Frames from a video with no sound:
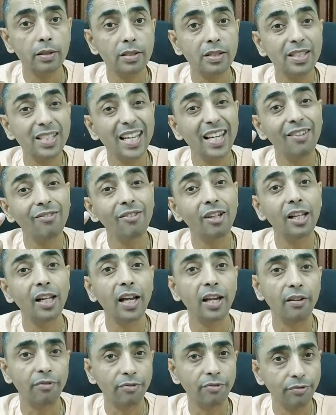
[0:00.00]
save a
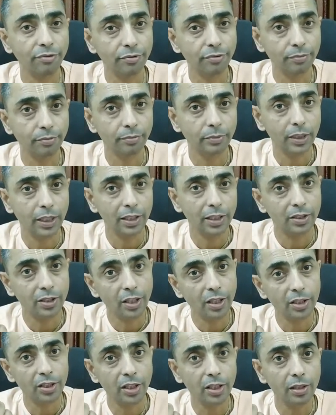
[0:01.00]
life. A
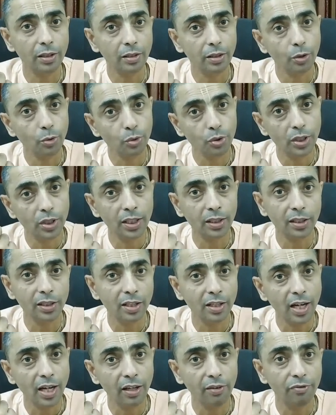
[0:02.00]
surgeon using the
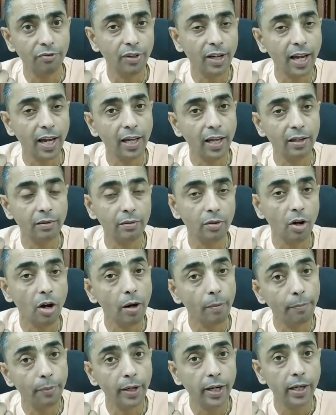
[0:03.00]
knife can
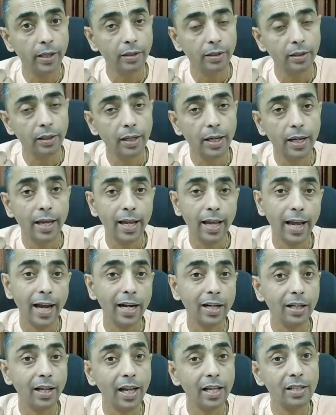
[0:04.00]
operate
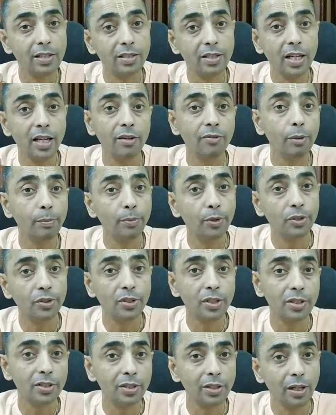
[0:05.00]
and can save a
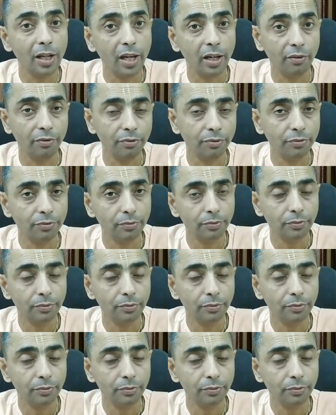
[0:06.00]
person's life.